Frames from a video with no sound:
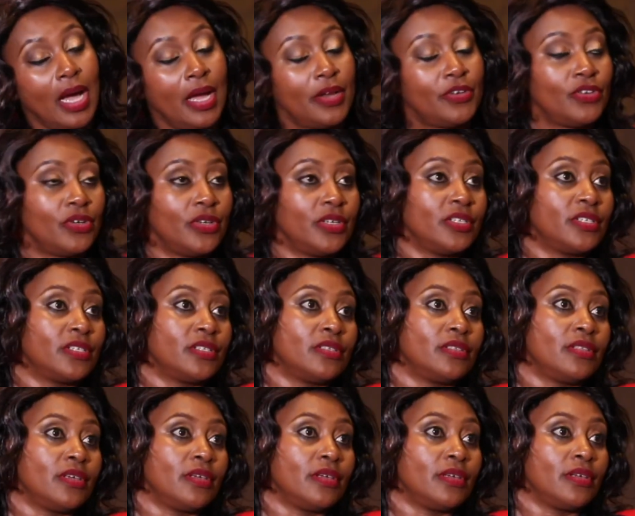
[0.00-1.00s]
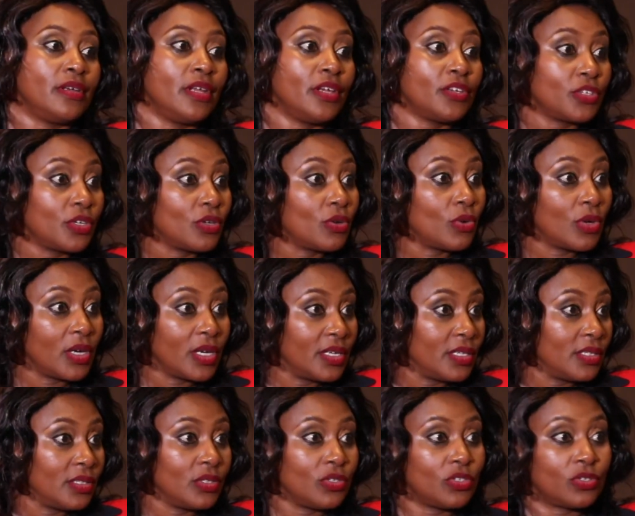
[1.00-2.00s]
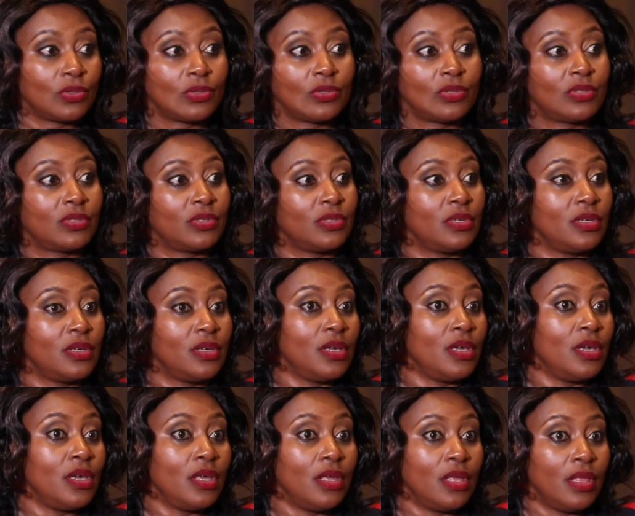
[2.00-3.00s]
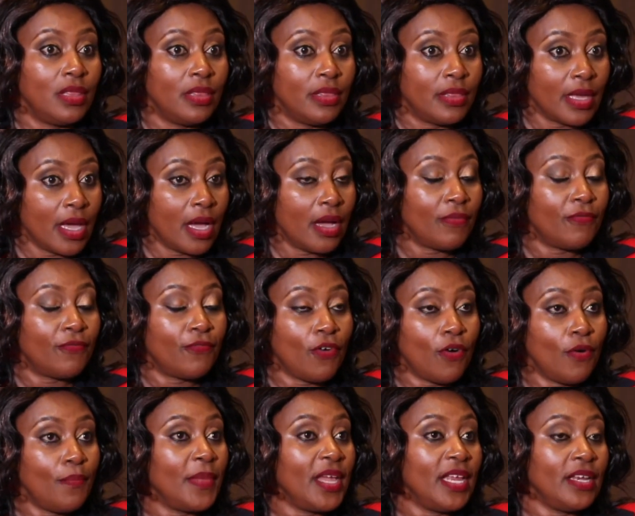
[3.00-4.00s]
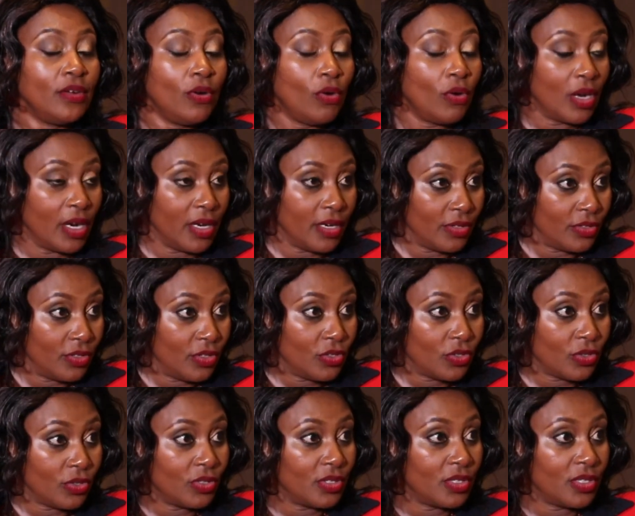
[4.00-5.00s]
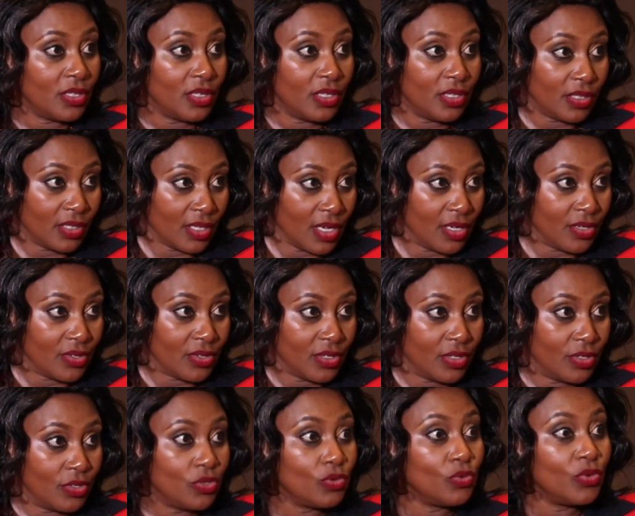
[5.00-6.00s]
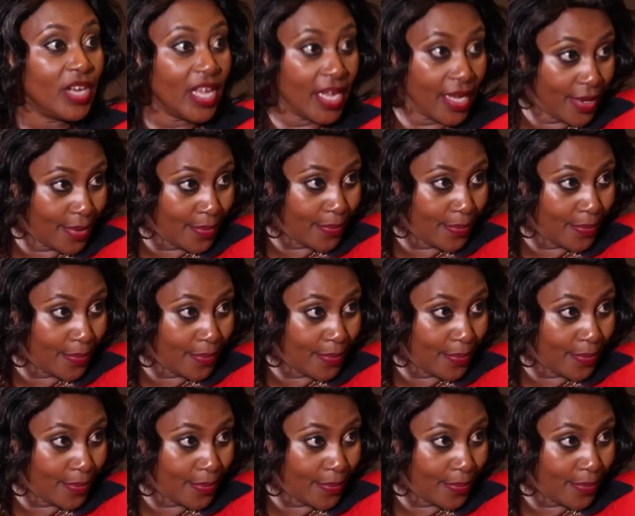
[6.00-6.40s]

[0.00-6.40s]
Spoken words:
I joined the national organizations. There are four main organizations in this country today.